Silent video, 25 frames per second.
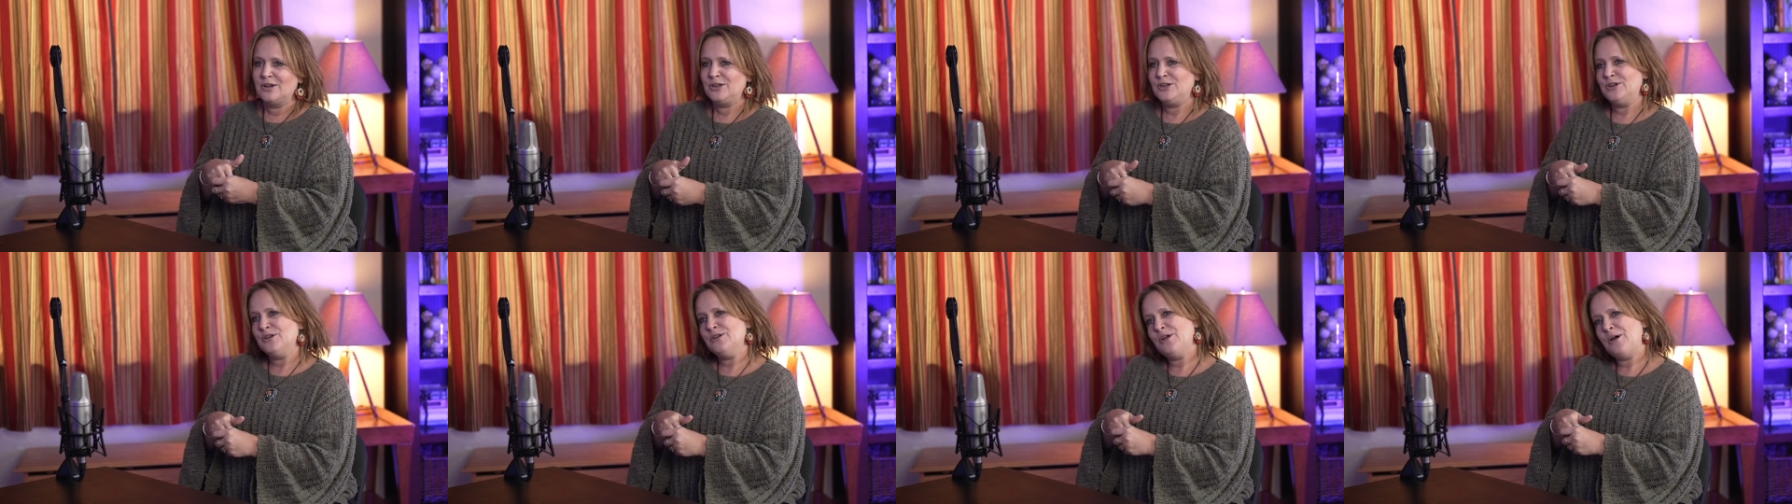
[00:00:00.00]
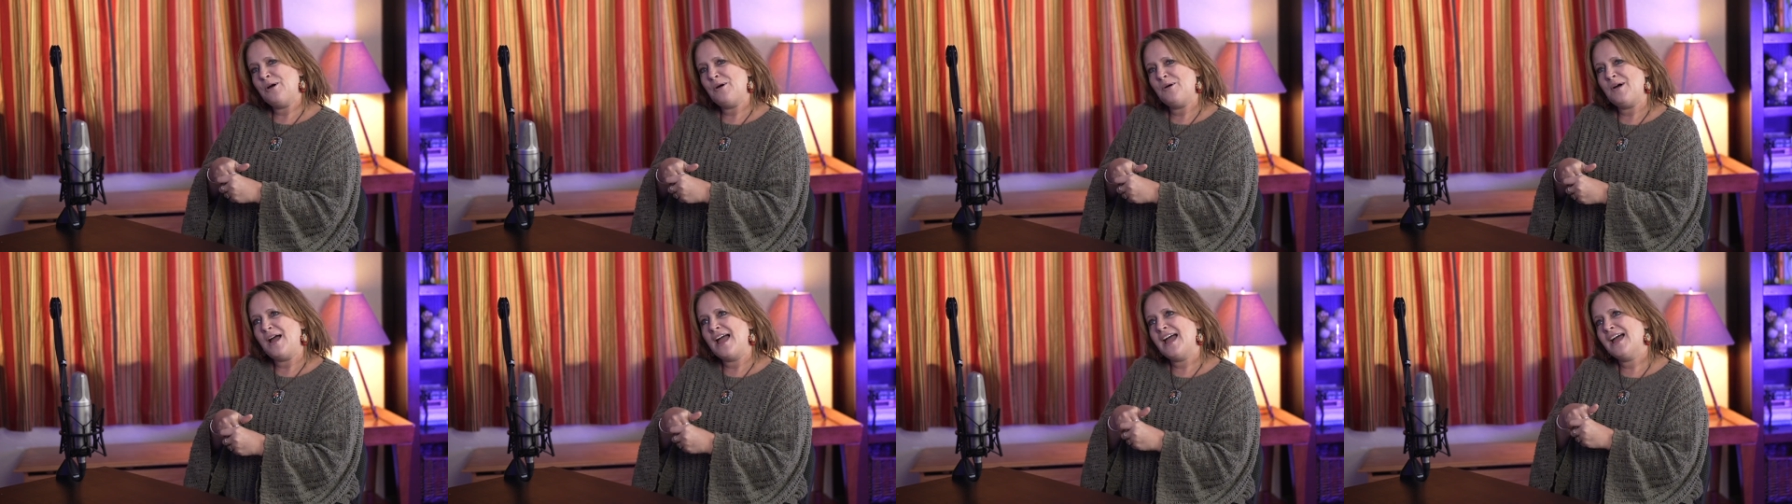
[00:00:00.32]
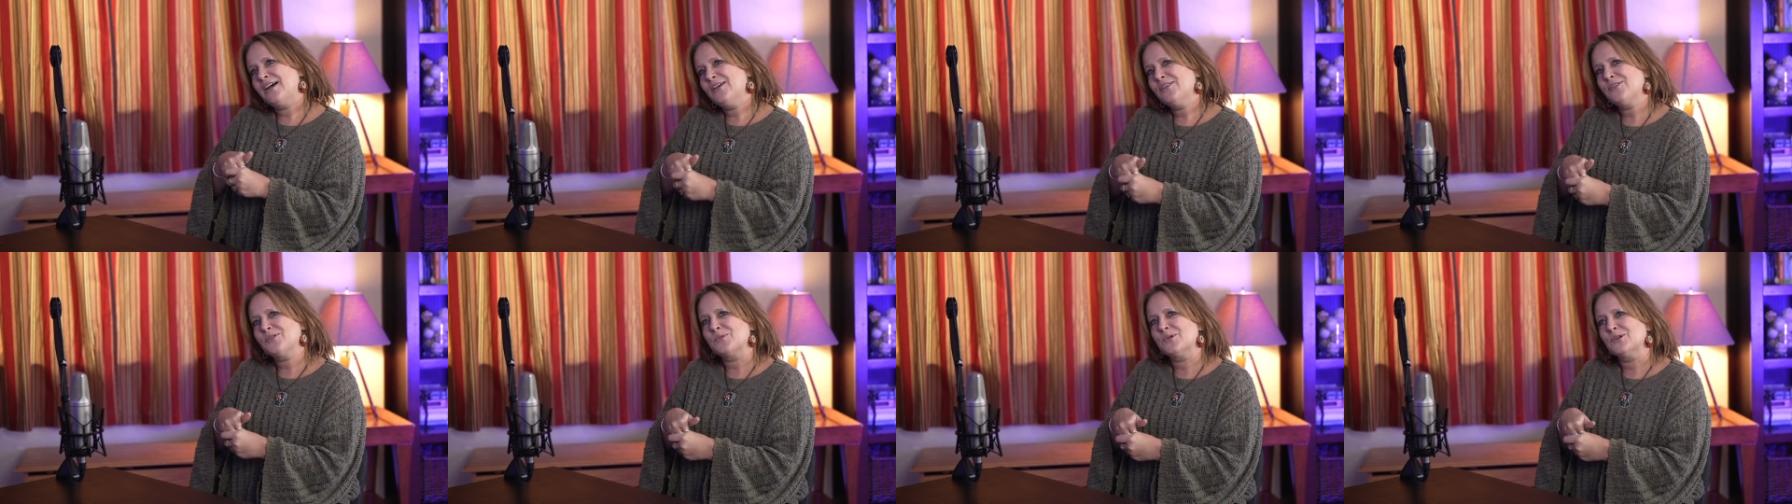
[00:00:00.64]
you know,
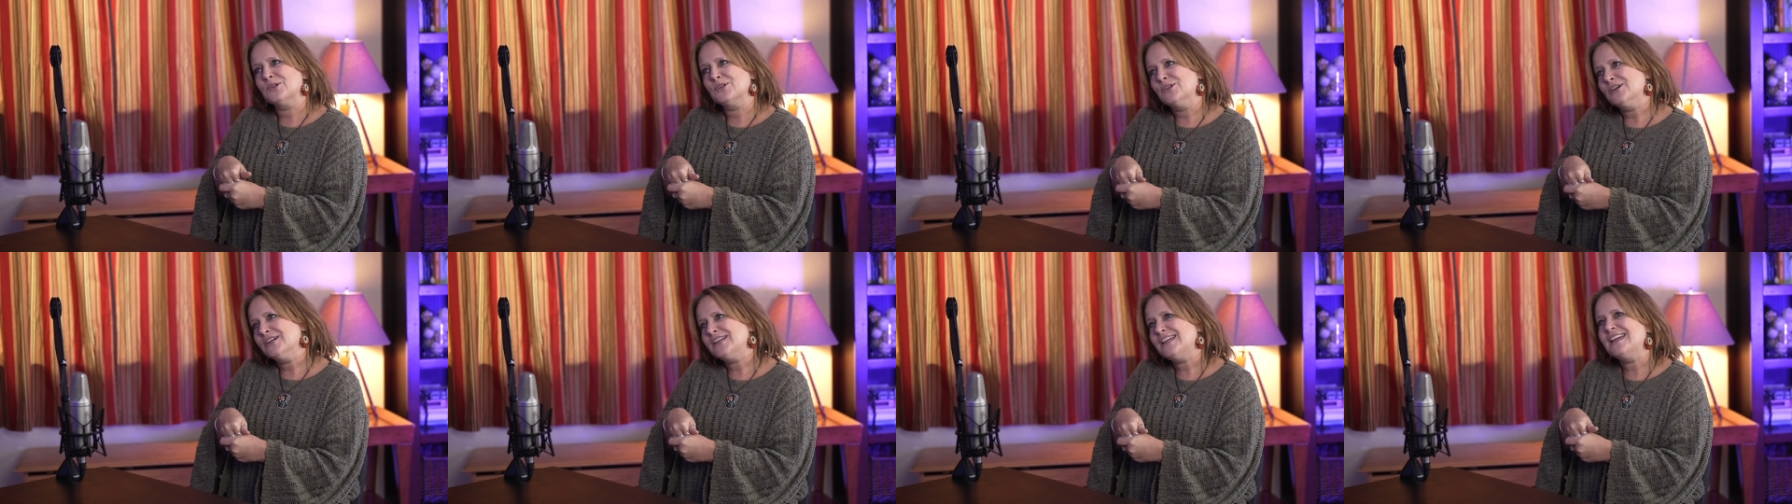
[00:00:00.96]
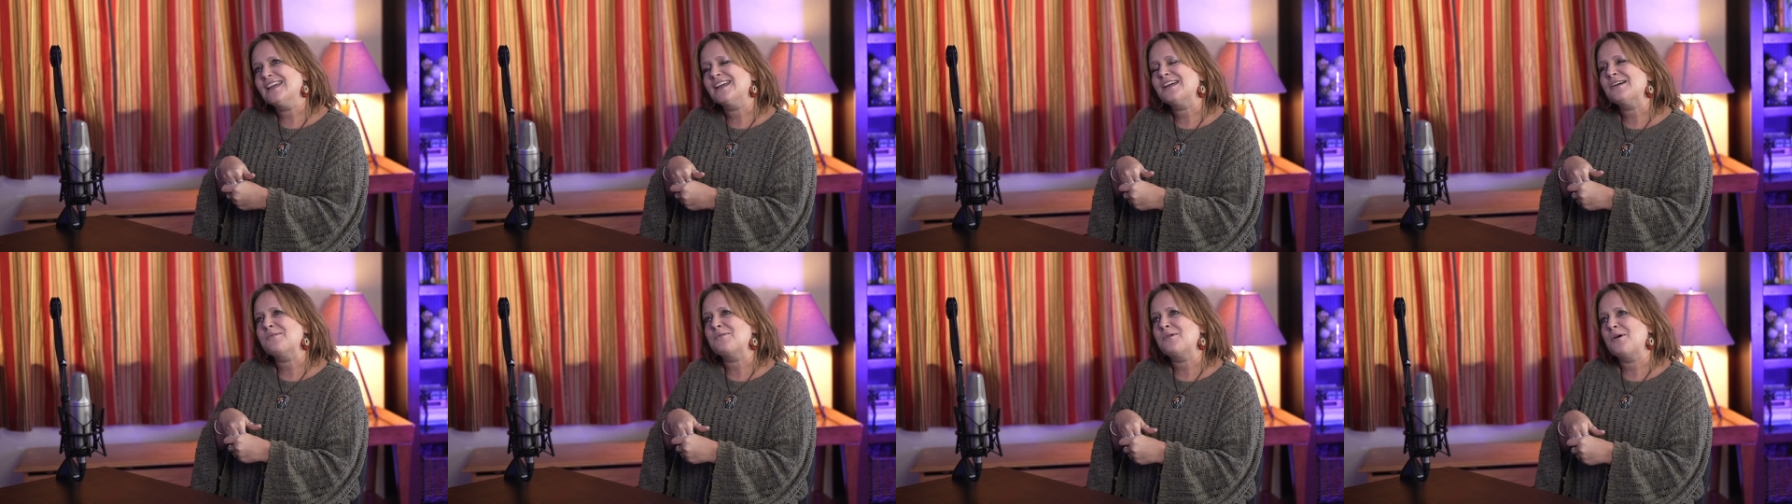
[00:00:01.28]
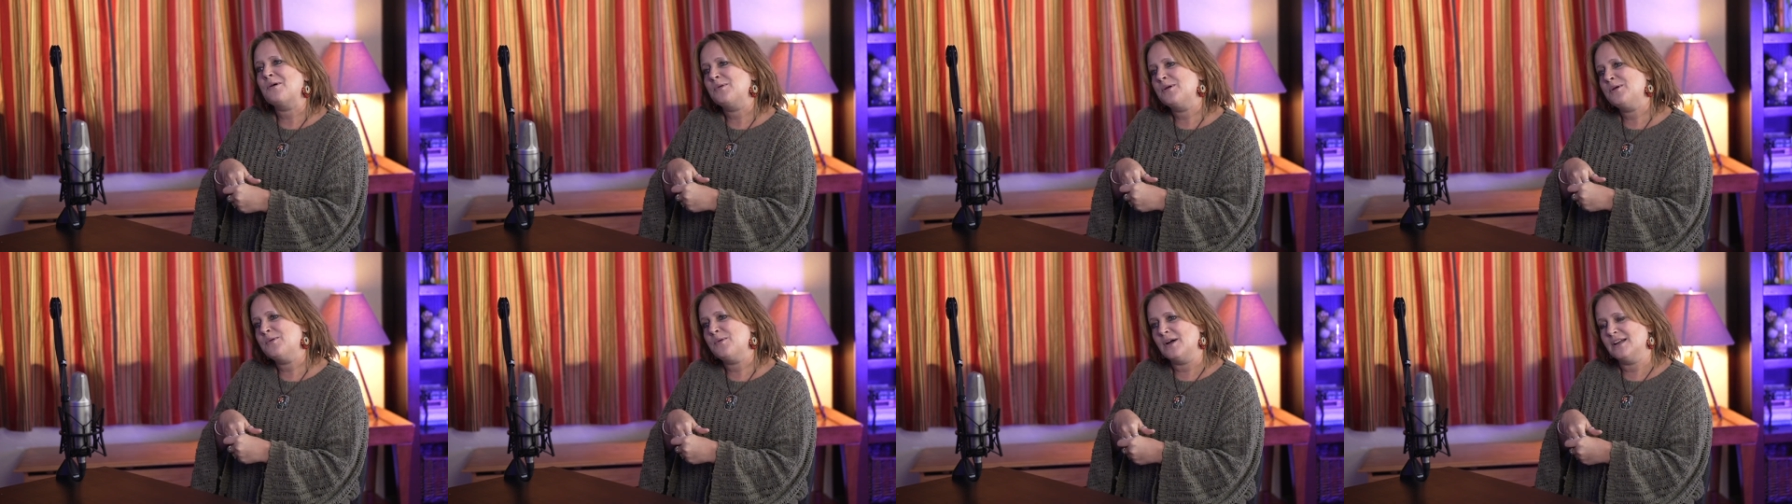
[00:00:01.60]
as we're looking at
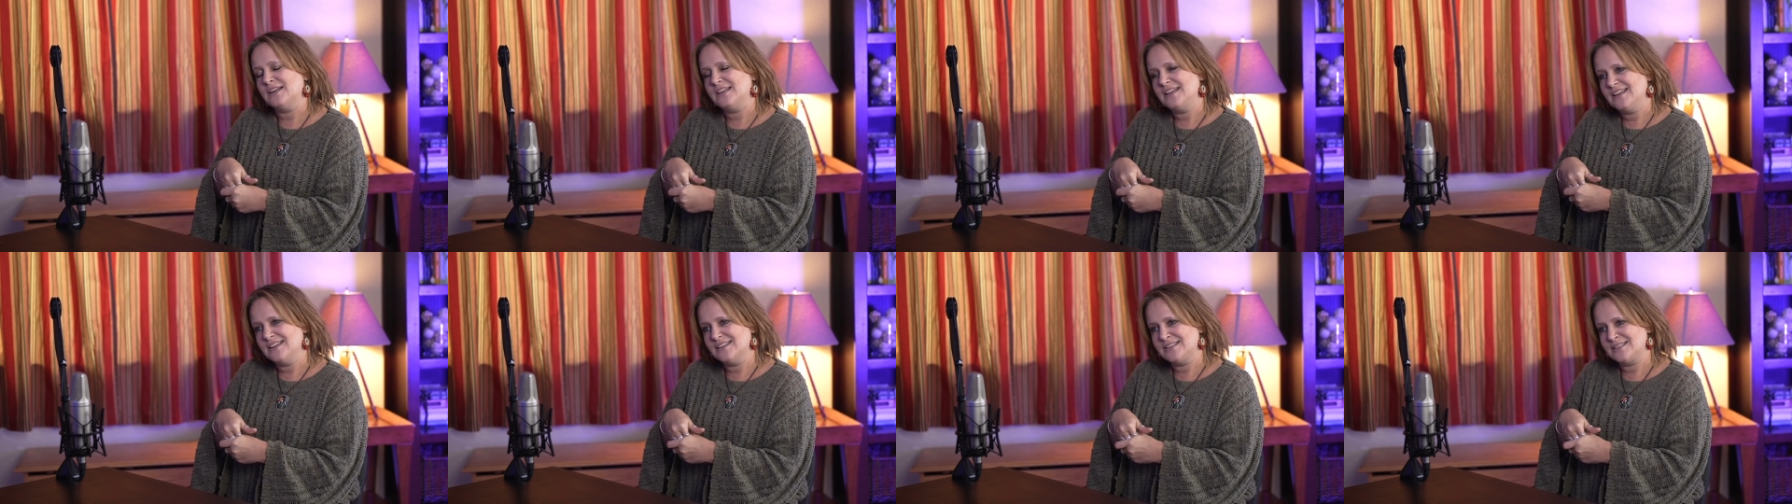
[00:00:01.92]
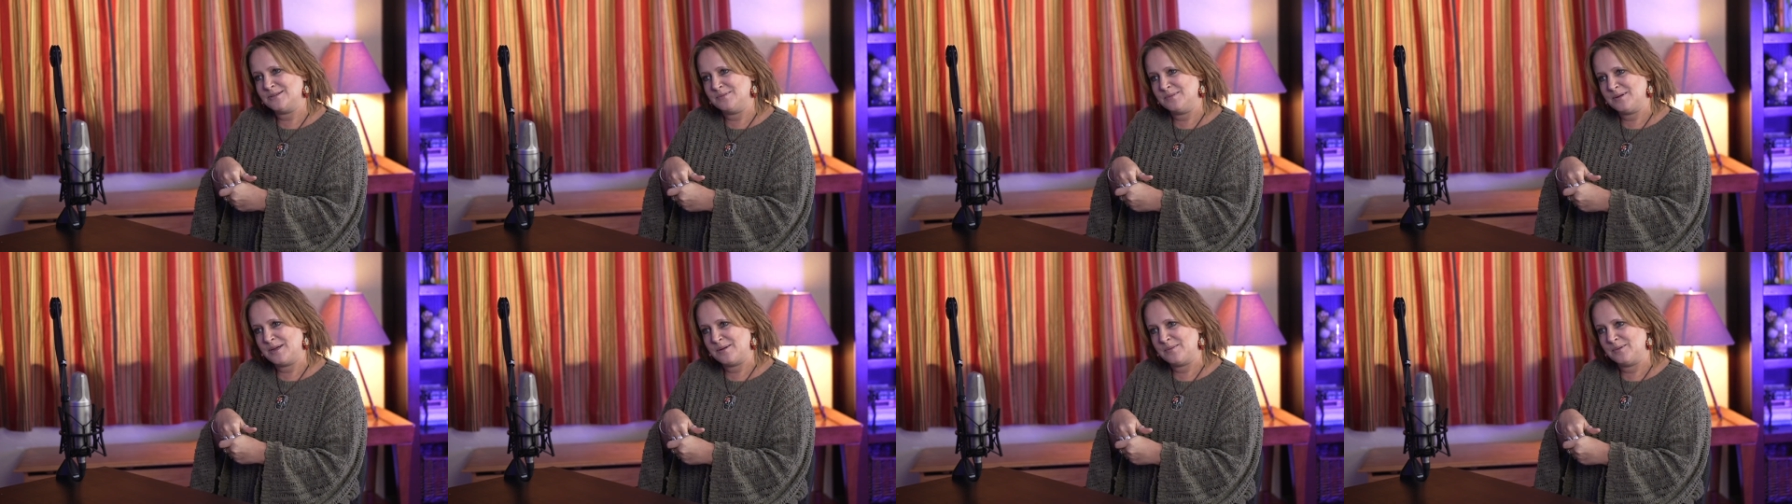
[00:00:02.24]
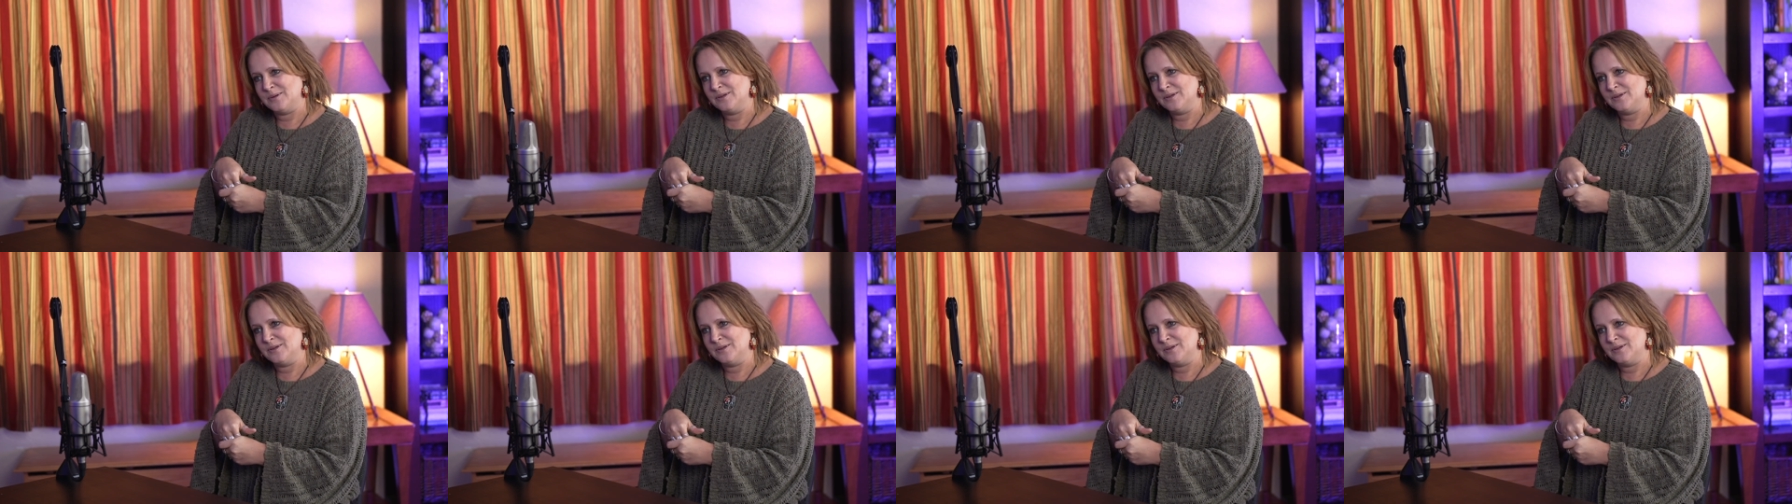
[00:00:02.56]
what we want kids to be